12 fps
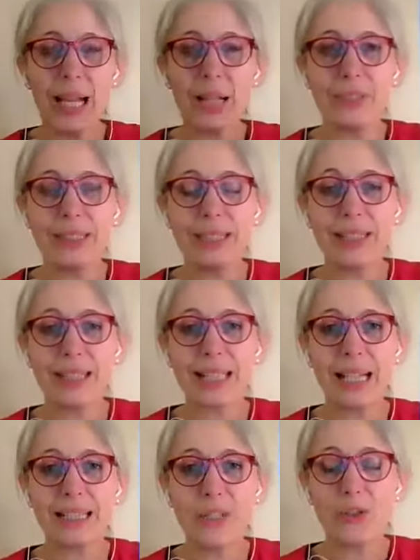I feel that this
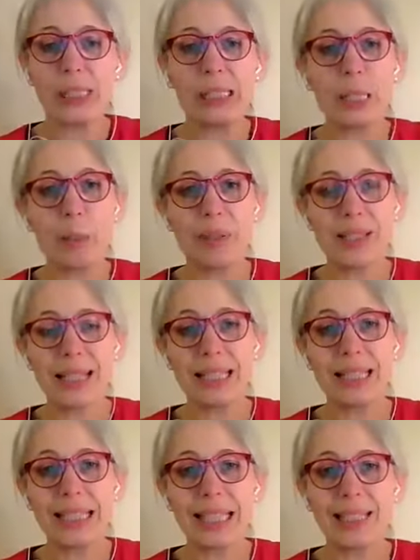card is really
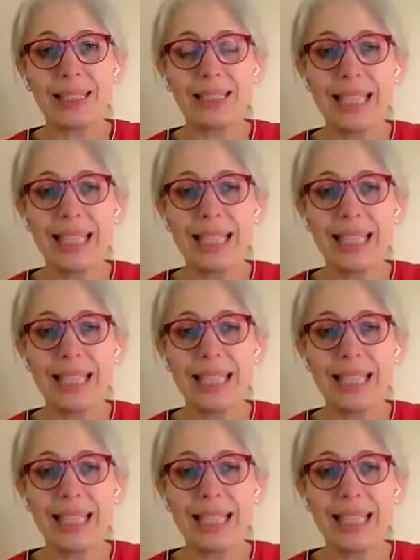representing